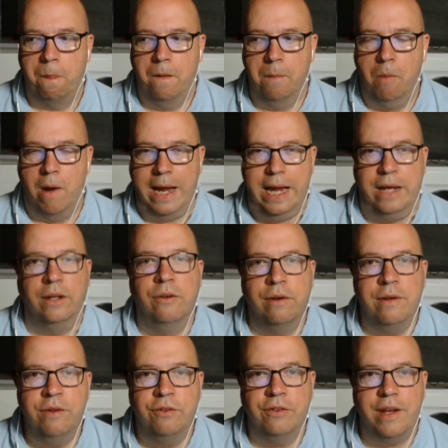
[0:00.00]
my
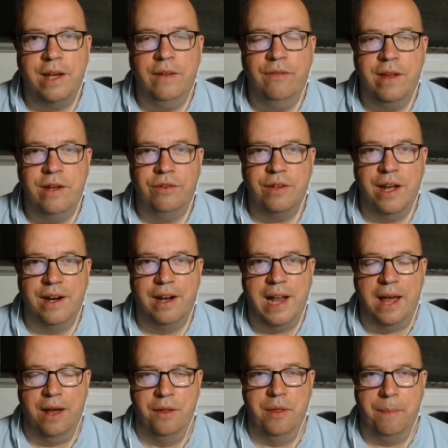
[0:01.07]
ignorance in this and let
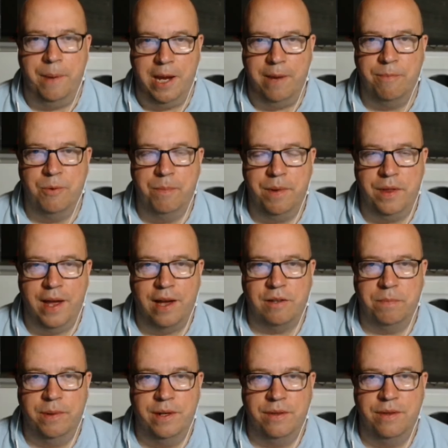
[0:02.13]
other people be the
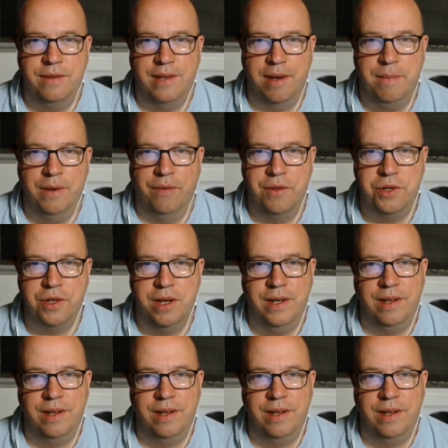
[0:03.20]
experts and take me on the journey.